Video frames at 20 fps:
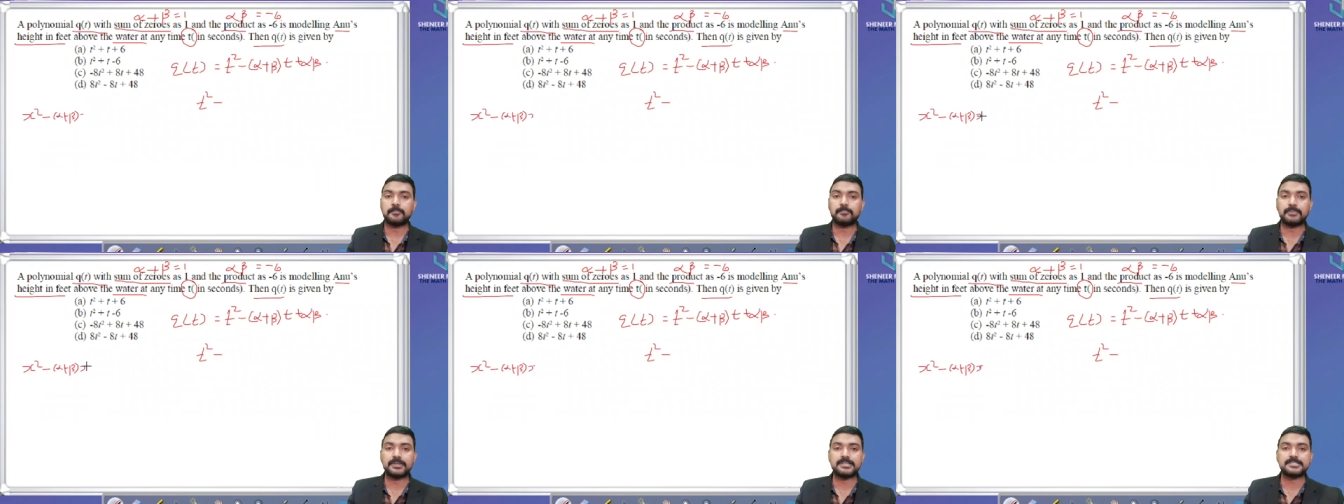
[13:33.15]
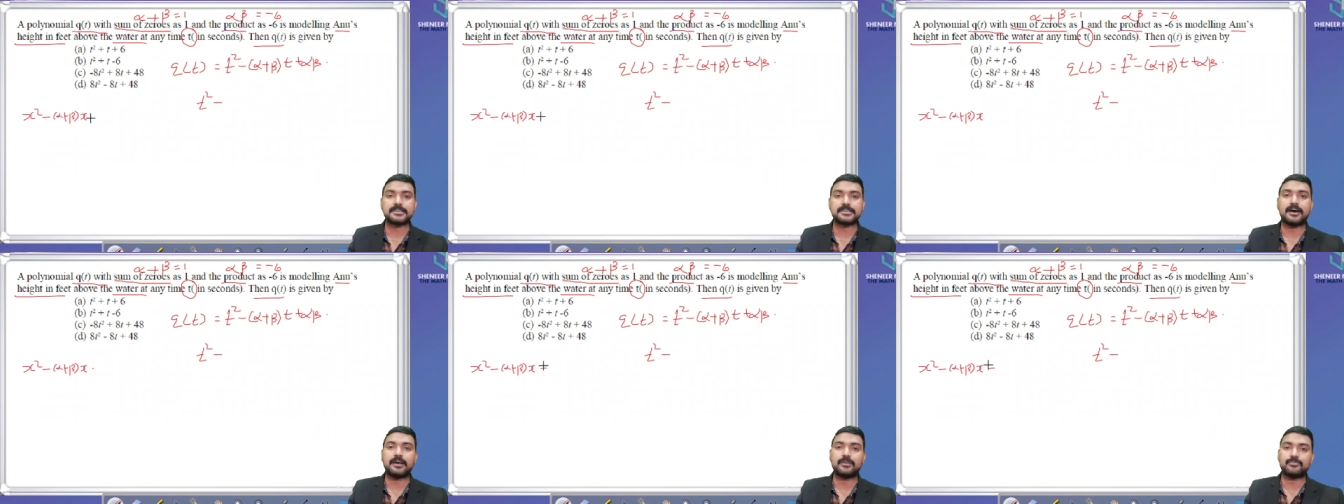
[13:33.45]

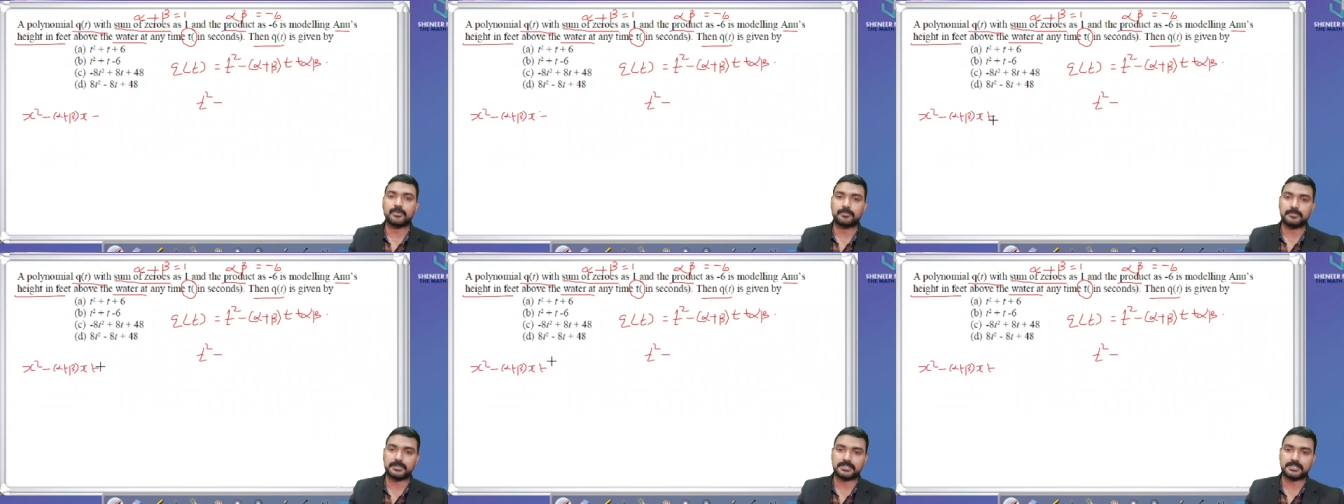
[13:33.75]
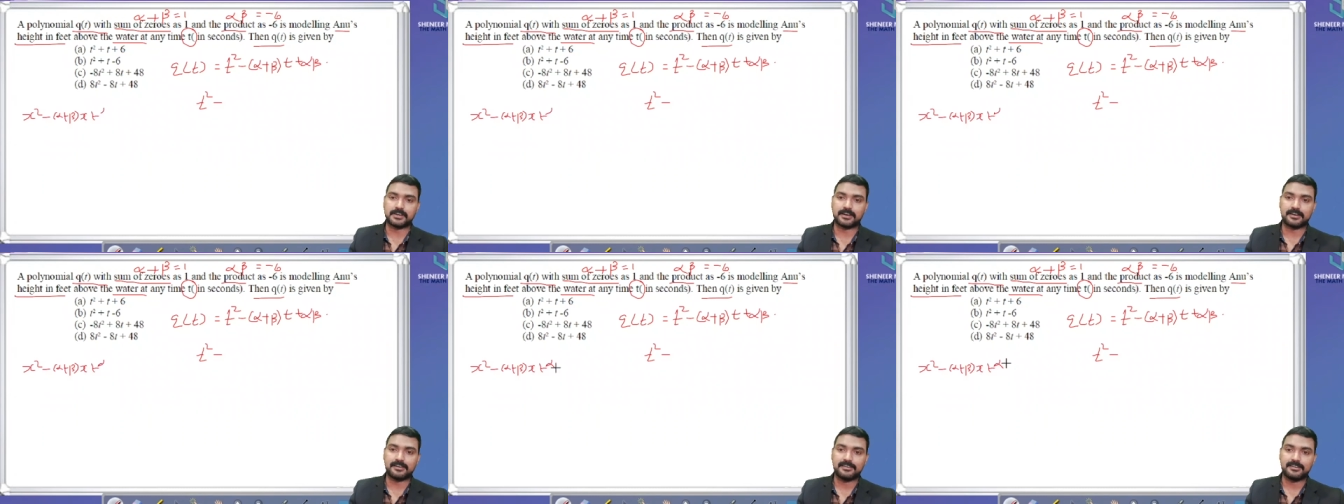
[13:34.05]
plus alpha
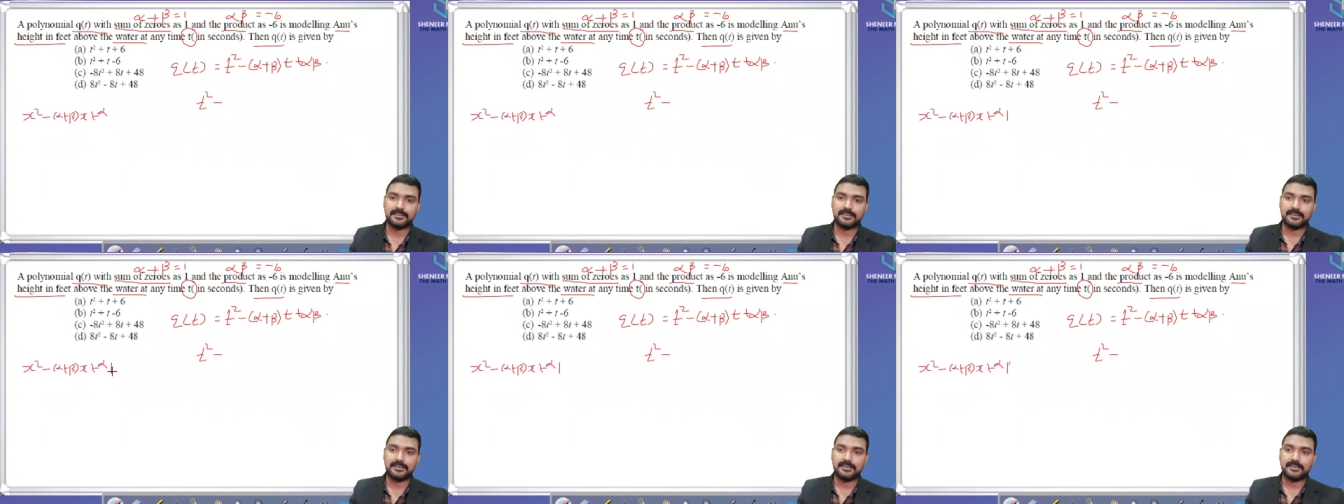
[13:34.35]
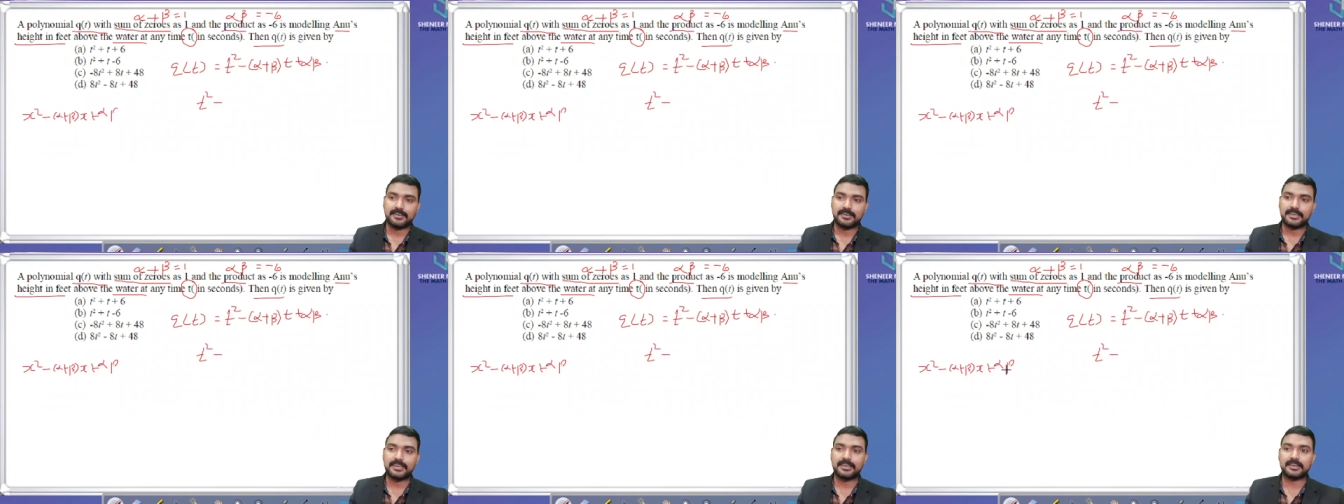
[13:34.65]
beta.
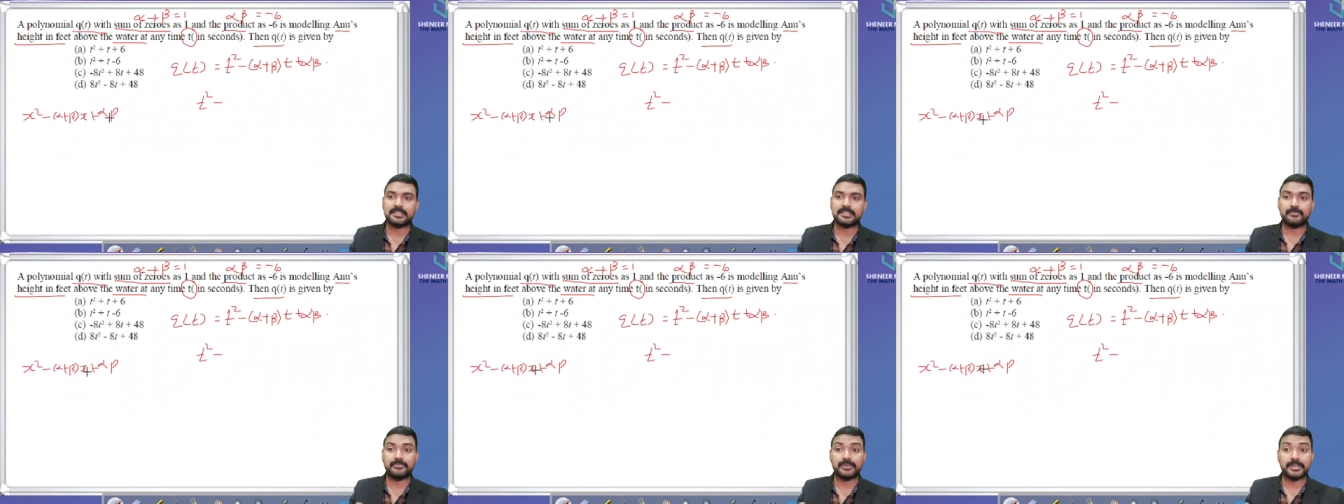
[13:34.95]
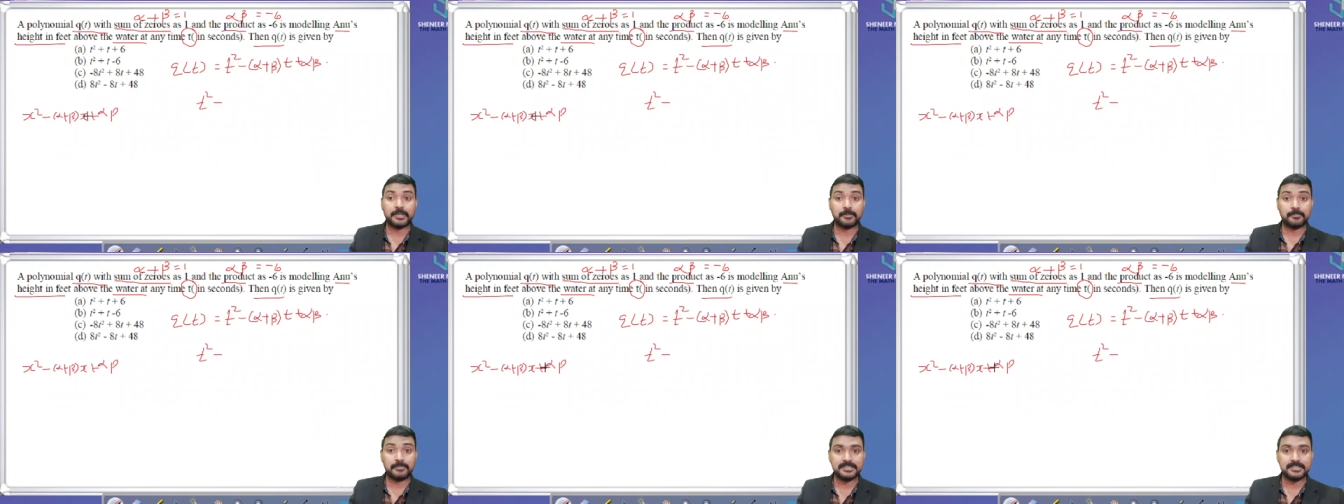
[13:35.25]
Here the
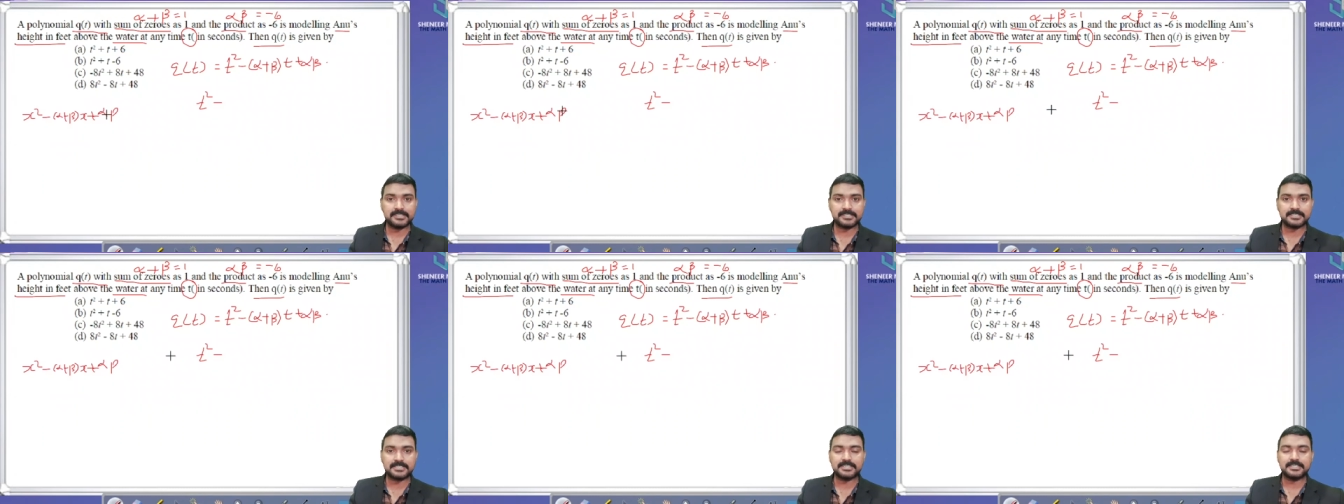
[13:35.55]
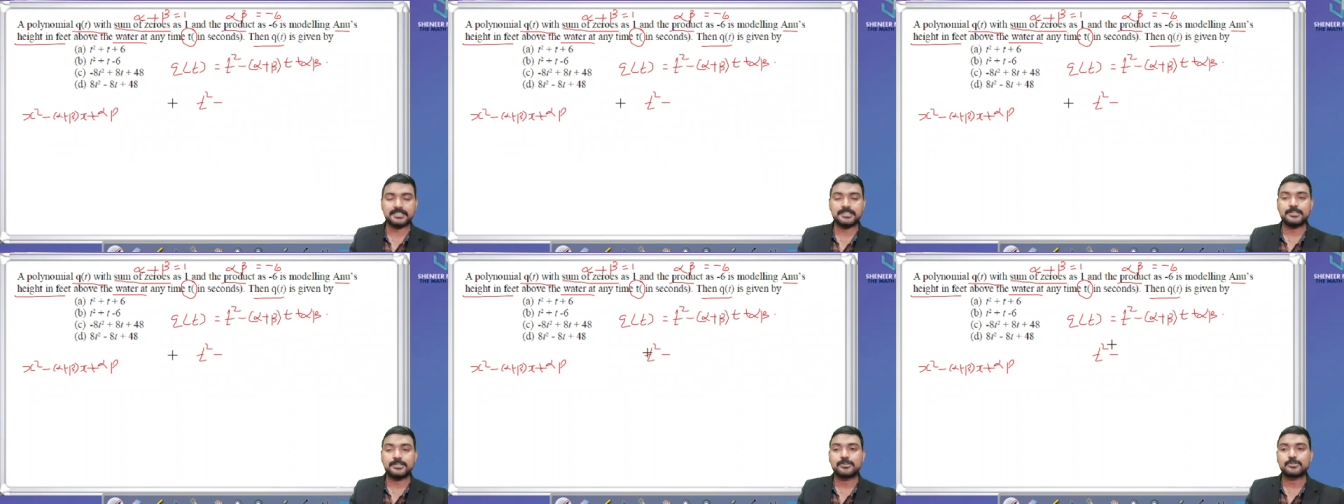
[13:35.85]
variable is
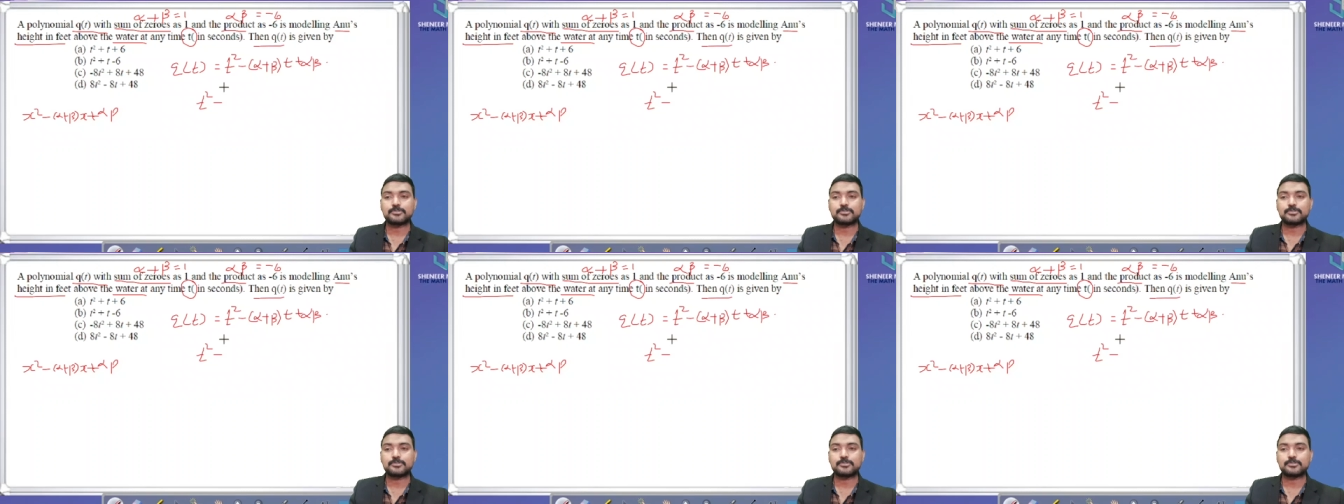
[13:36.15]
t.